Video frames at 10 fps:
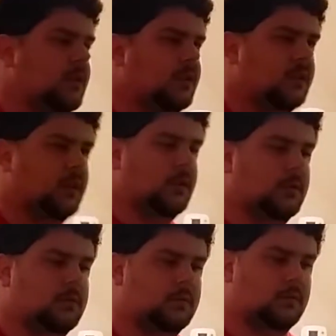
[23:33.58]

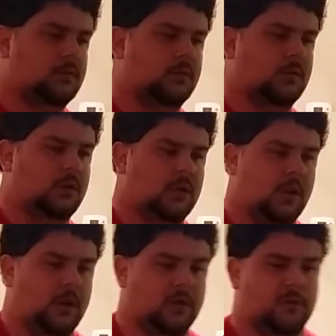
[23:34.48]
so
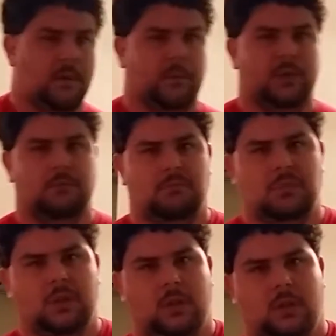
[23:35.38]
always remember,
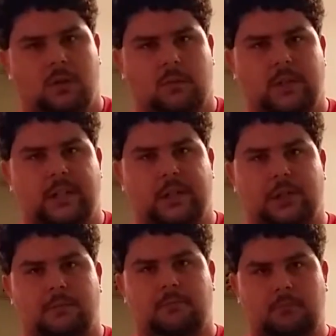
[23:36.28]
red
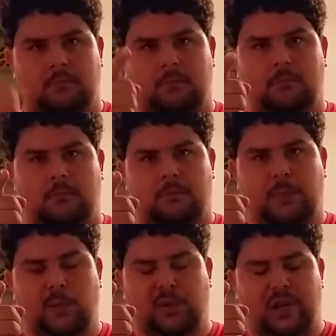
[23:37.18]
ninja,
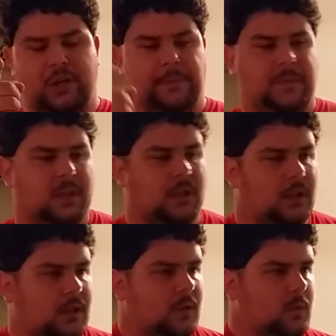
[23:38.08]
purple ninja,
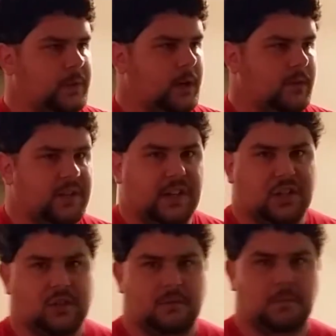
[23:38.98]
we are the
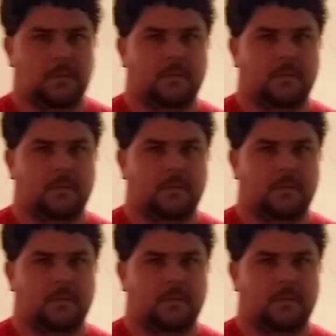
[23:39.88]
ninjas.